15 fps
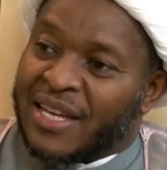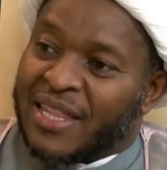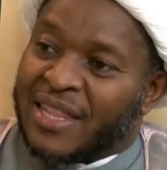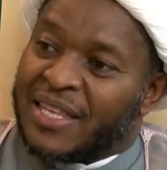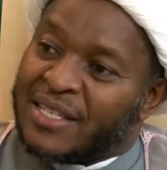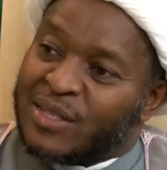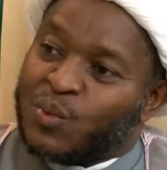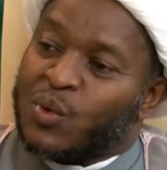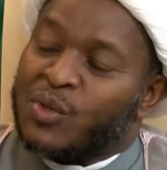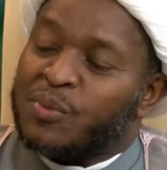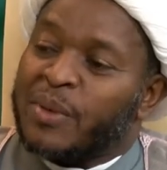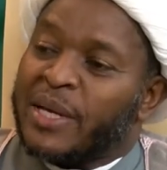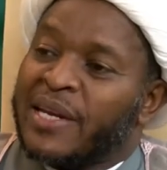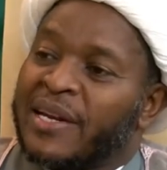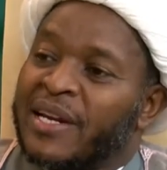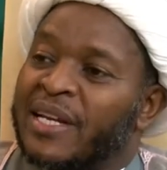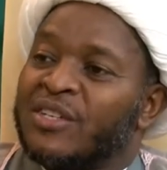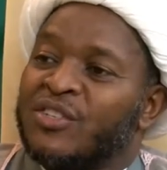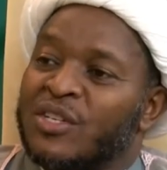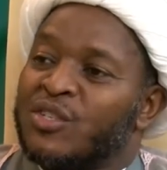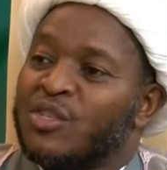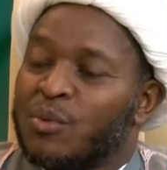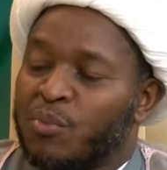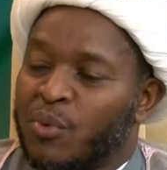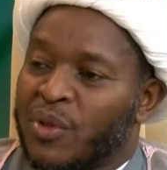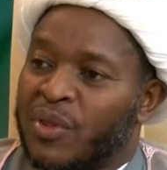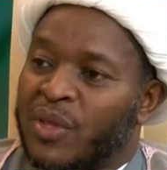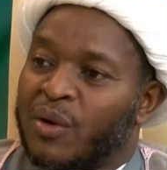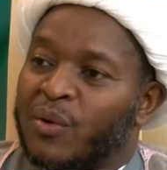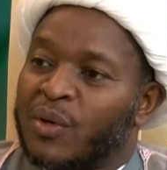This was my relationship with
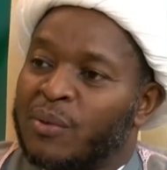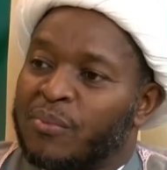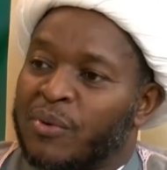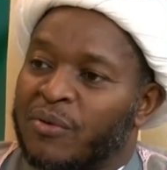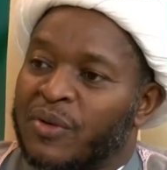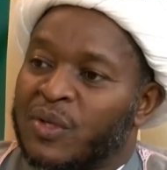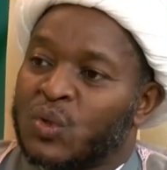the Holy Prophet.